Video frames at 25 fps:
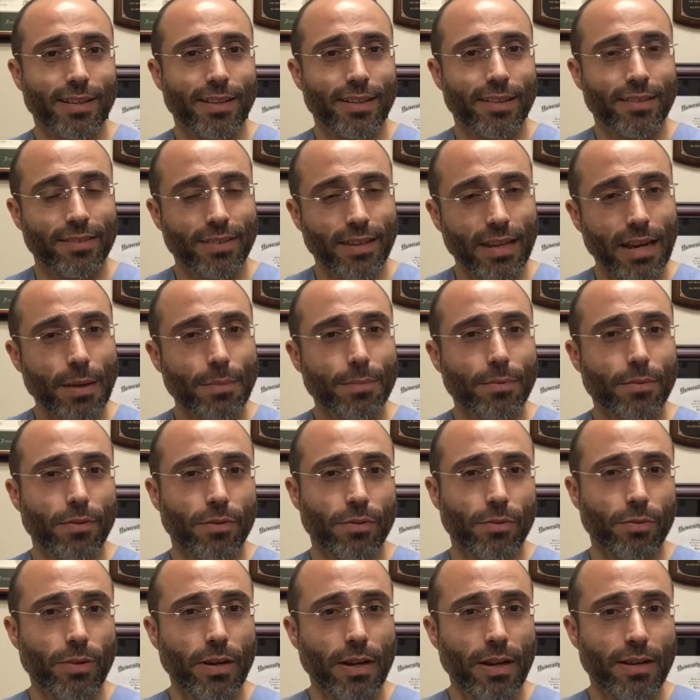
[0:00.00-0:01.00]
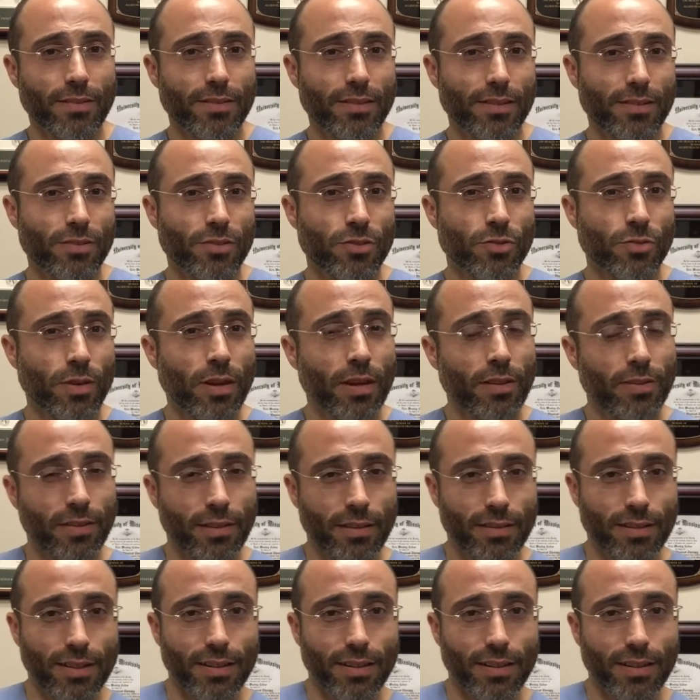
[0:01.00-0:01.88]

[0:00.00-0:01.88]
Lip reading: scapulothoracic strengthening.